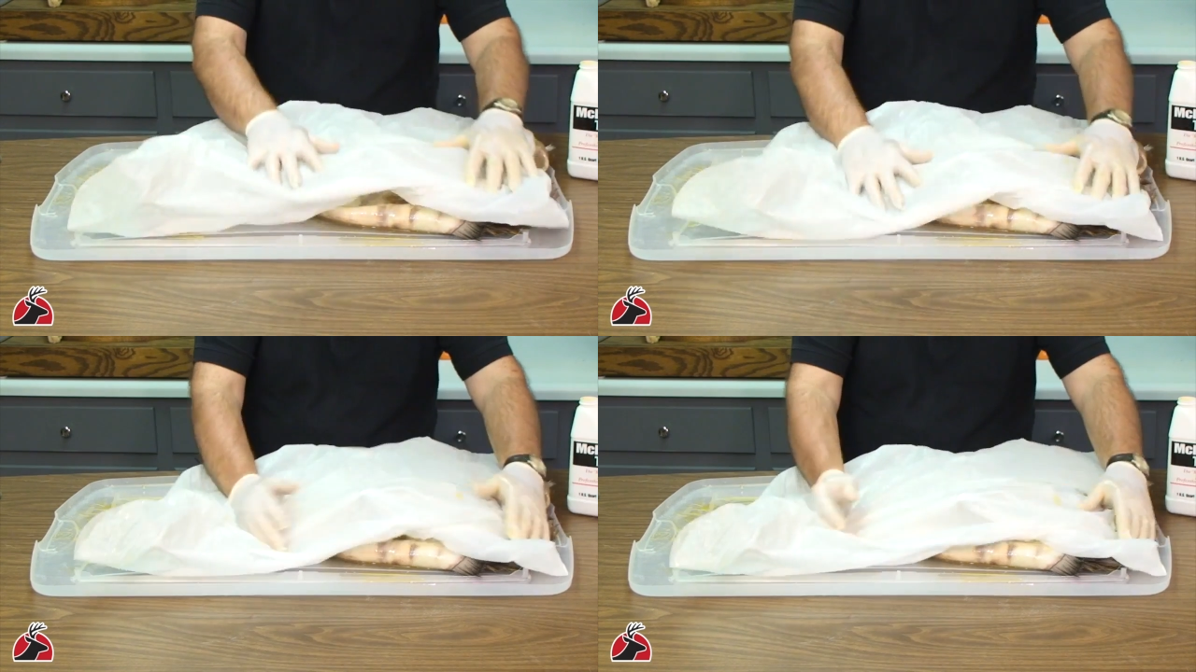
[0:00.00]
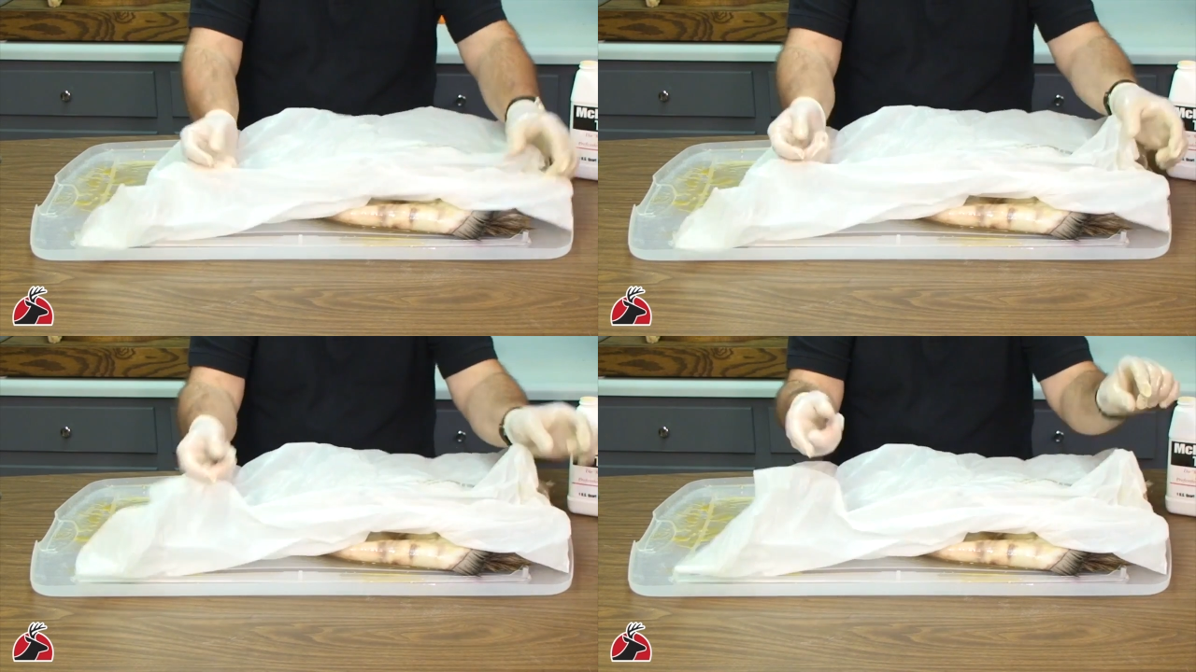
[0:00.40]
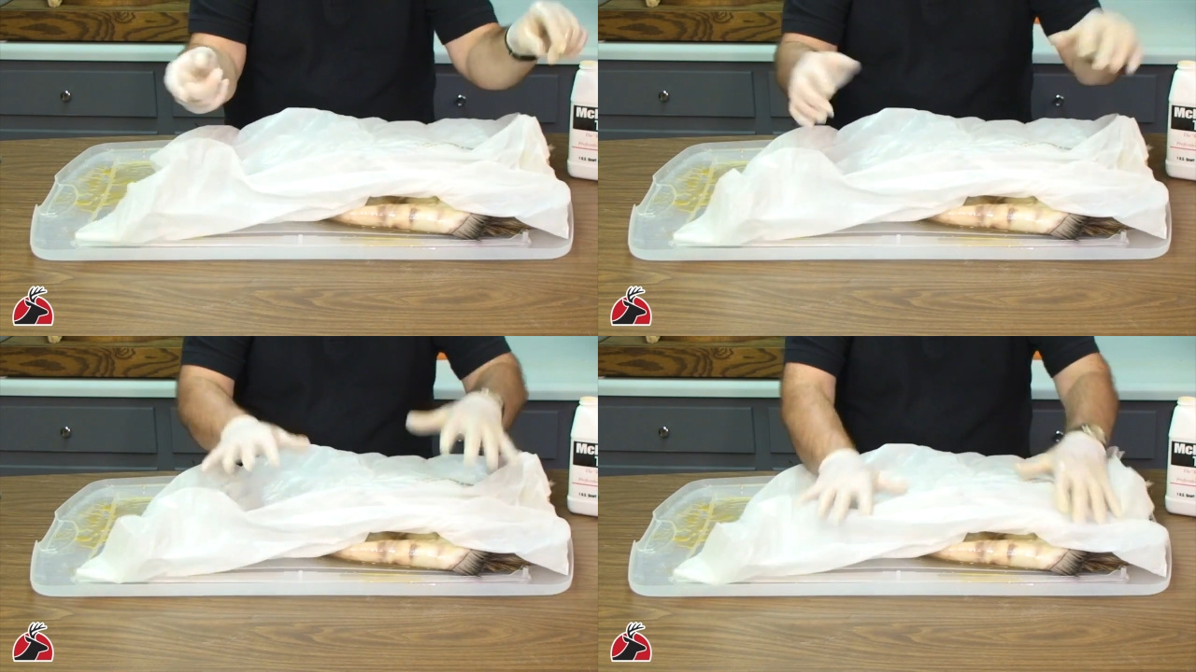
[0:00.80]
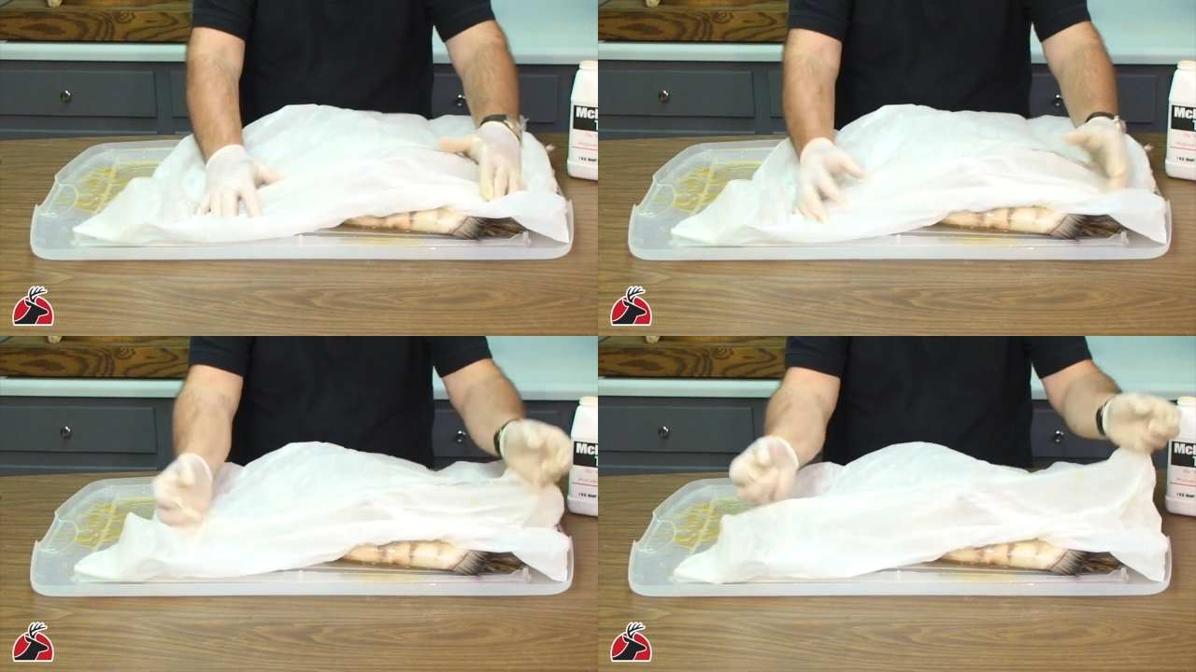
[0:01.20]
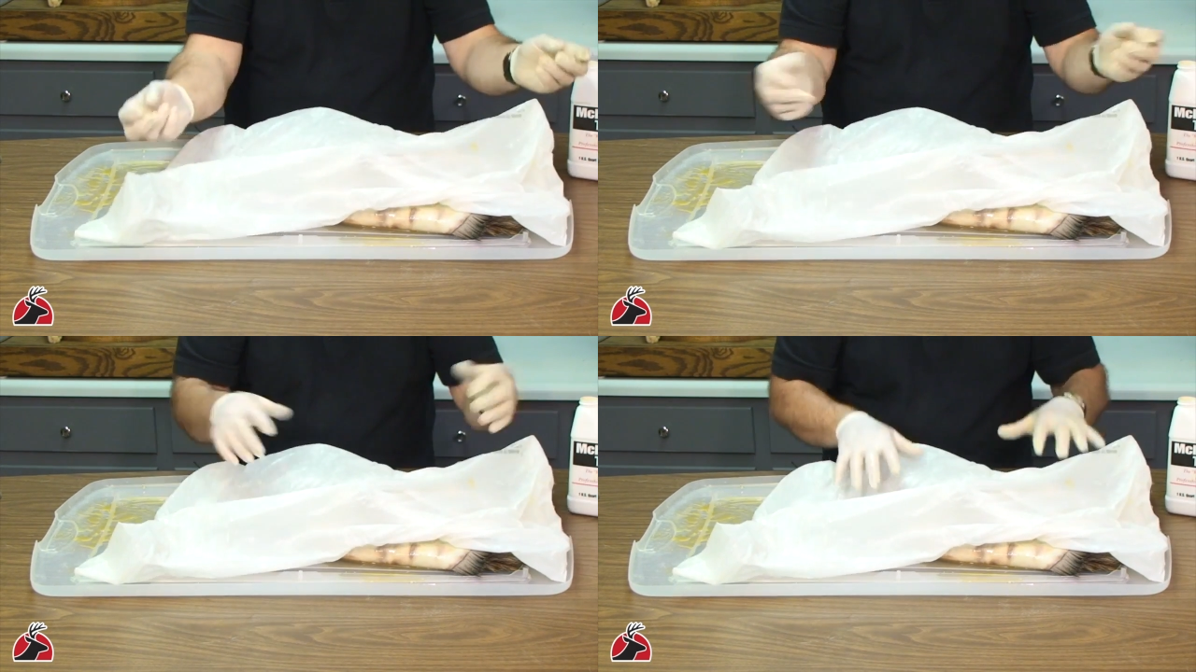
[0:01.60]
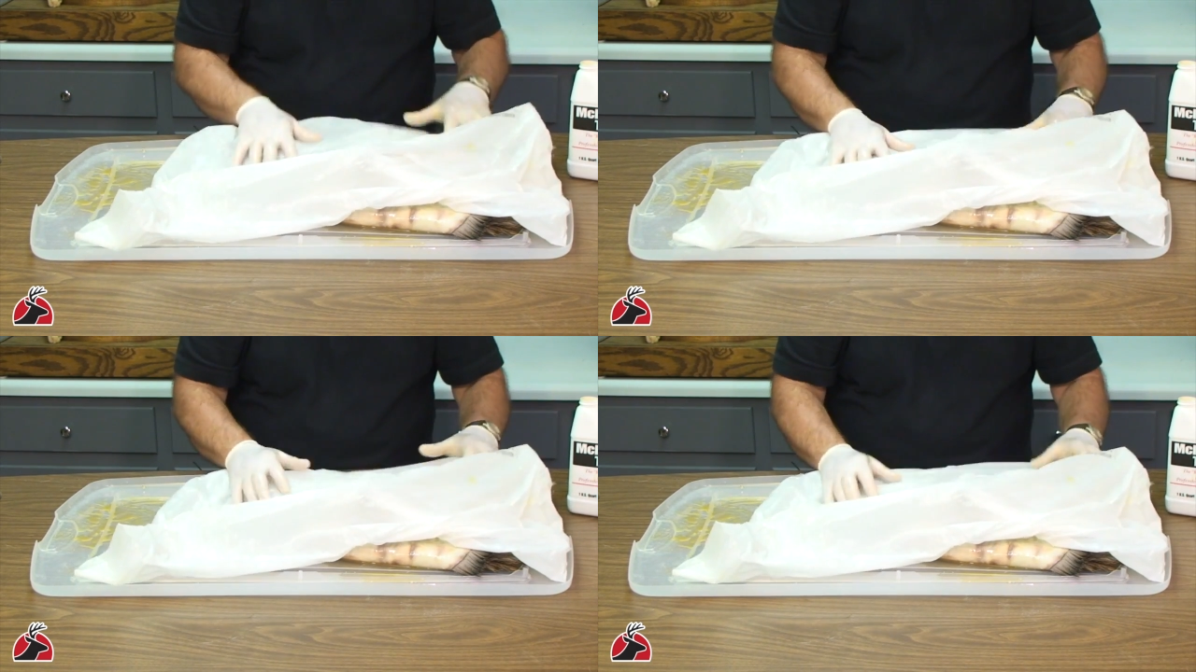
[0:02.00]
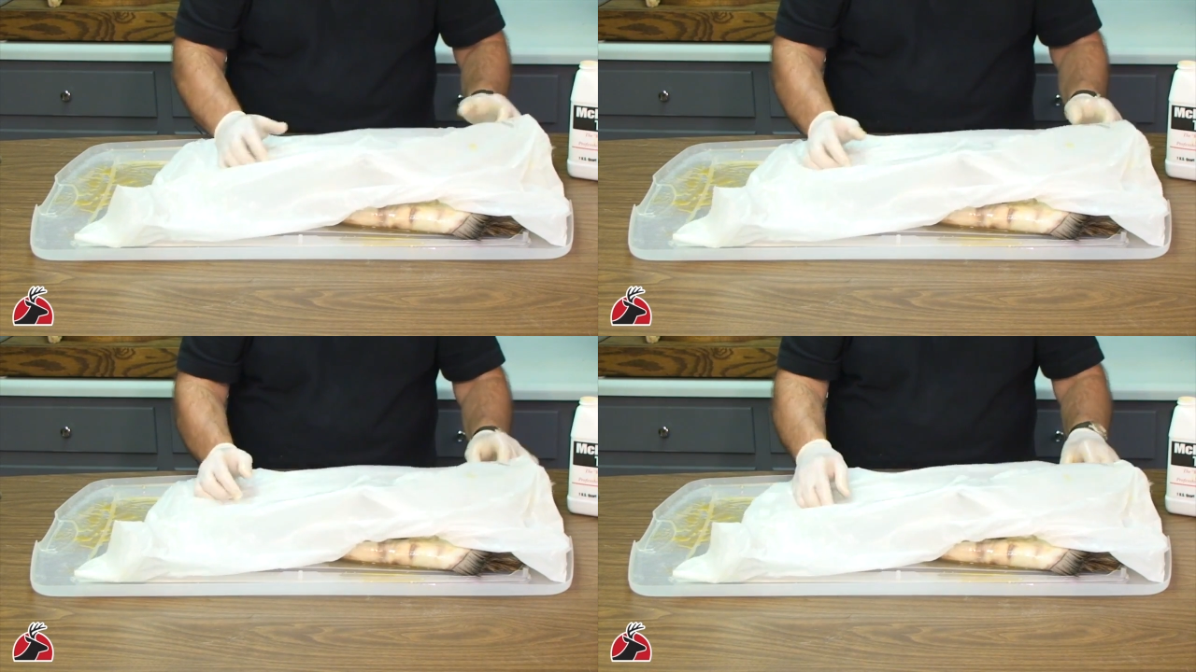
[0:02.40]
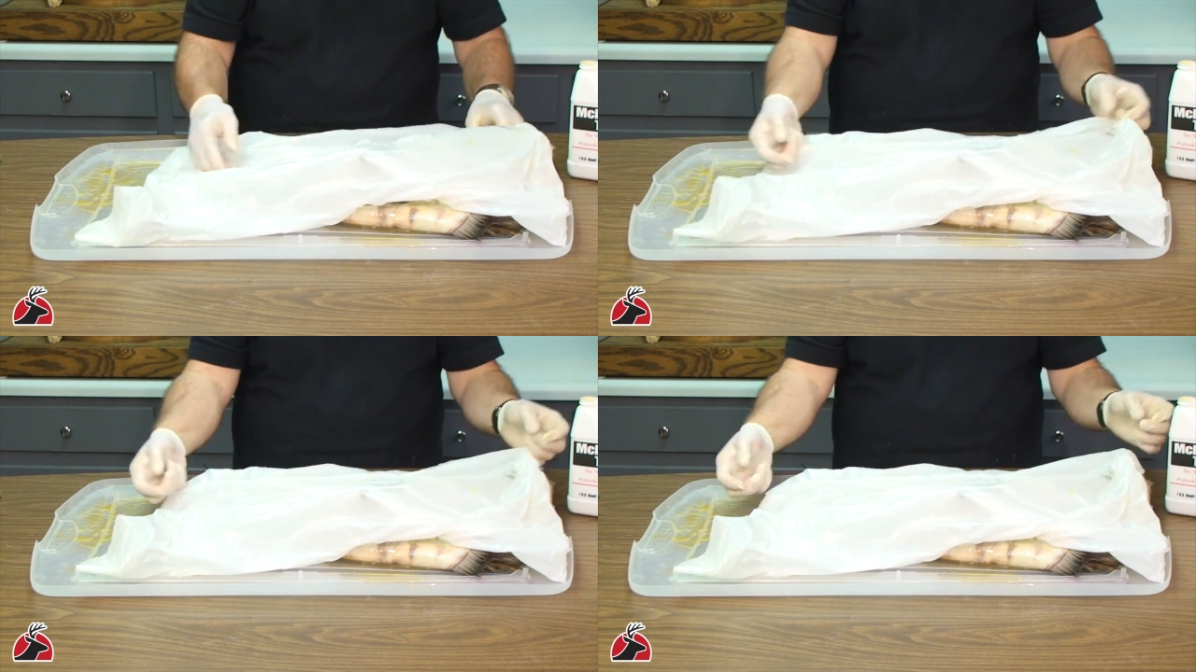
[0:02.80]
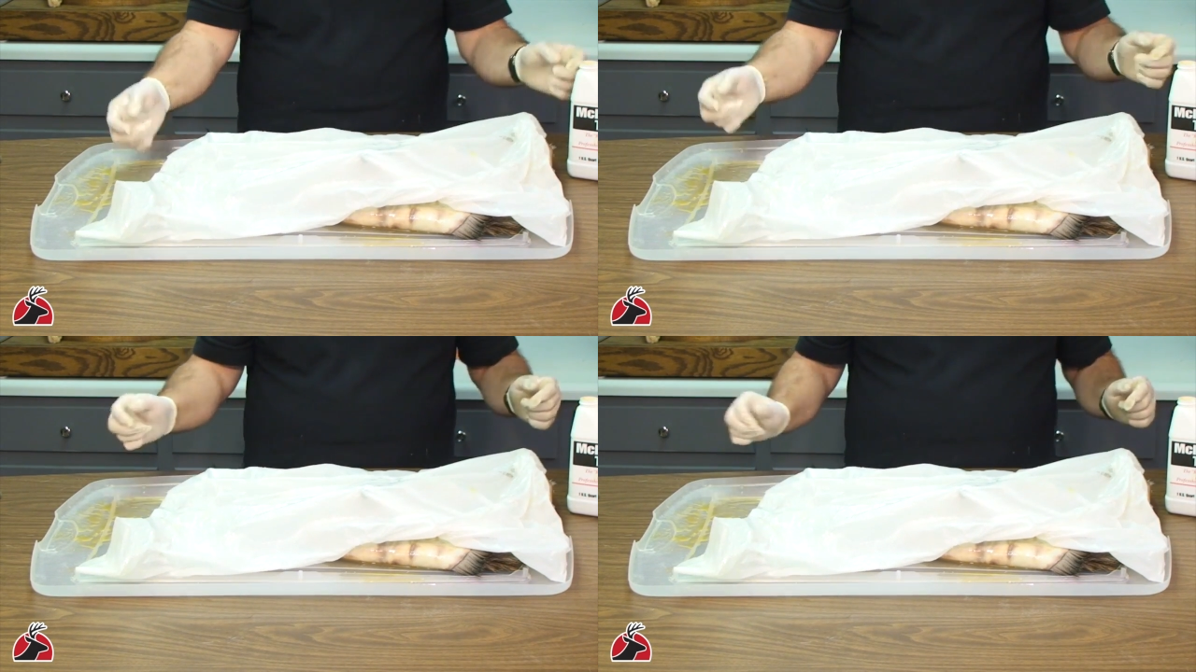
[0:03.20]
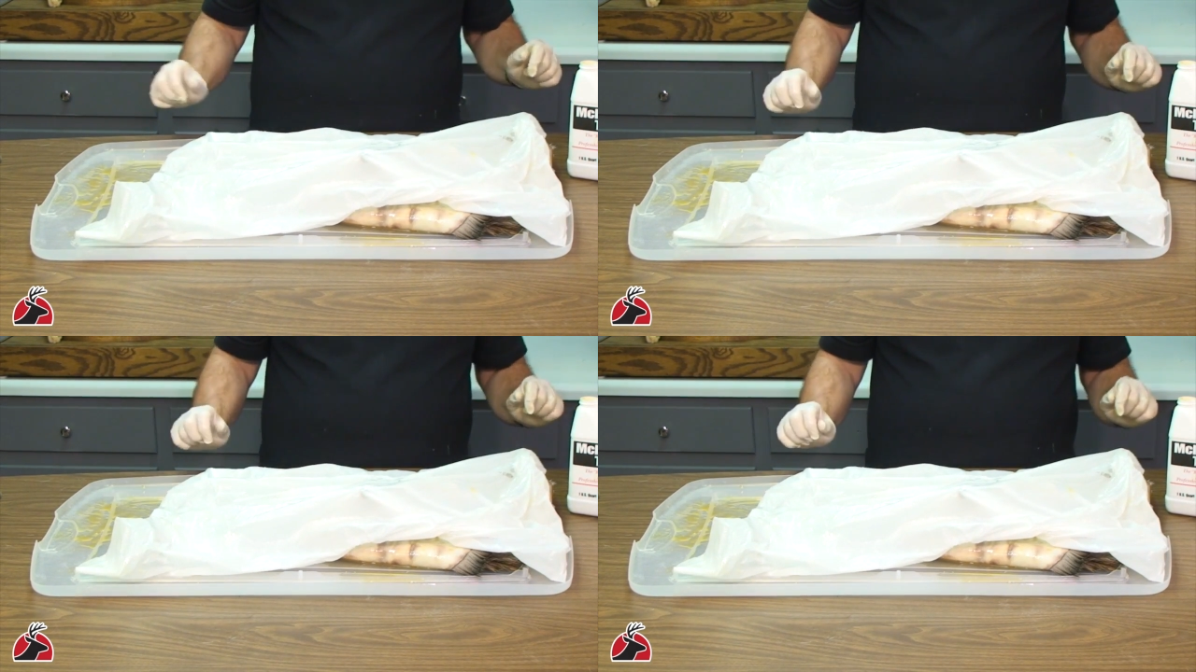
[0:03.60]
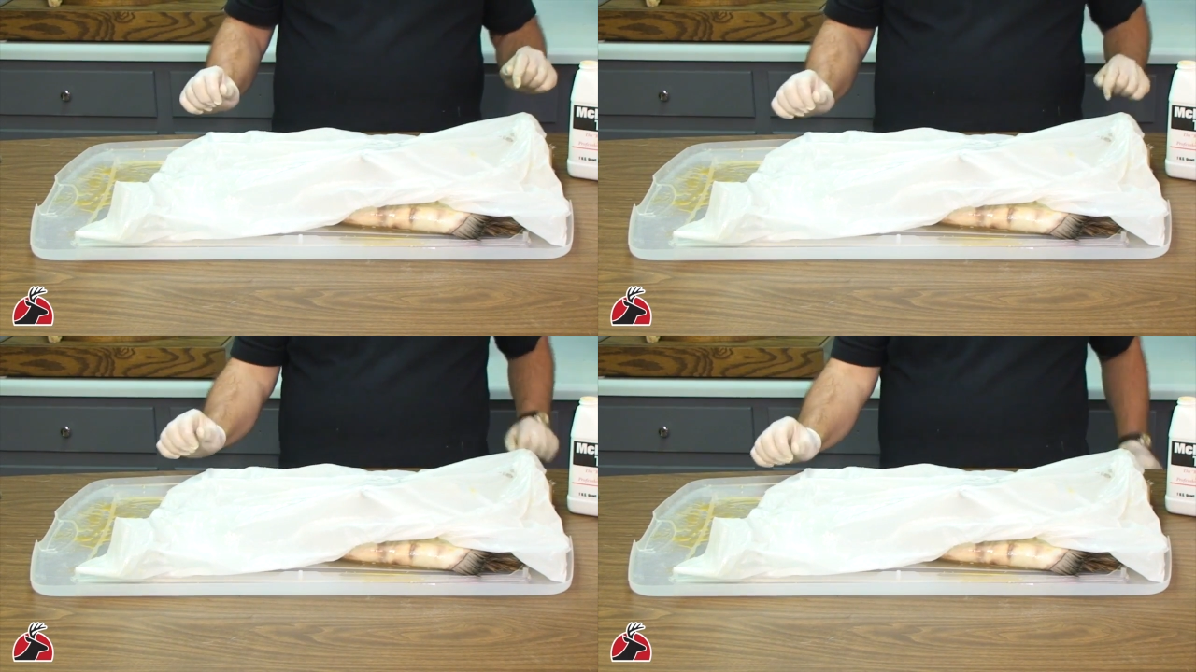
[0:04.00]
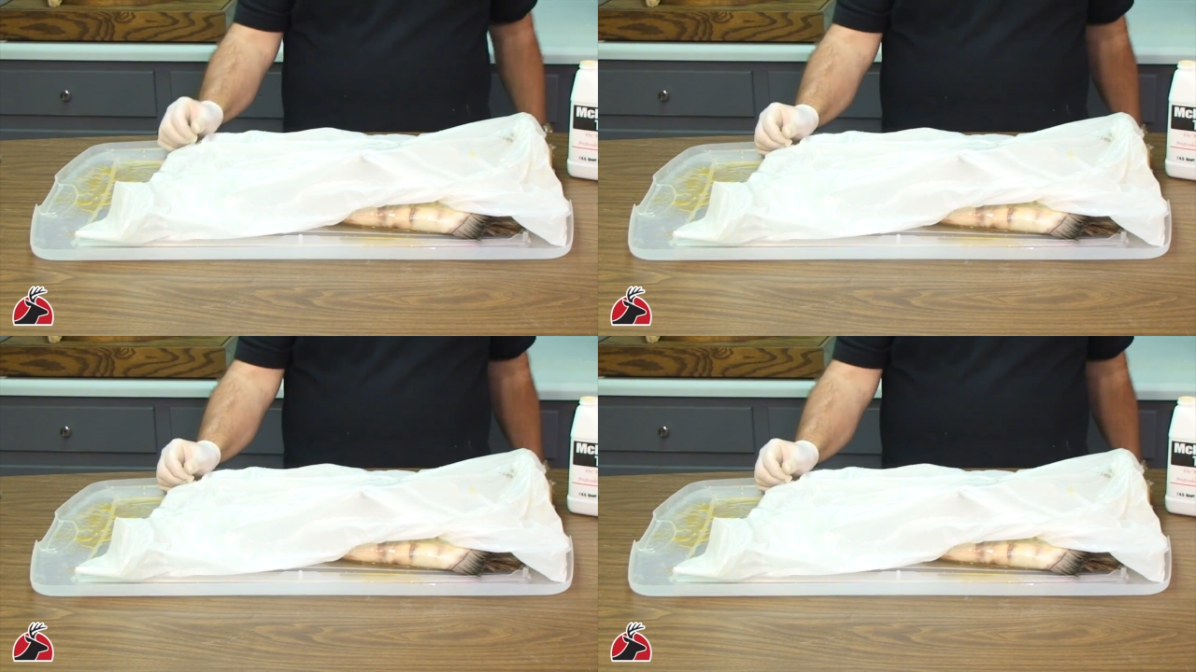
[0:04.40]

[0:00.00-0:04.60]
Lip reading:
Nobody's mouth can be seen.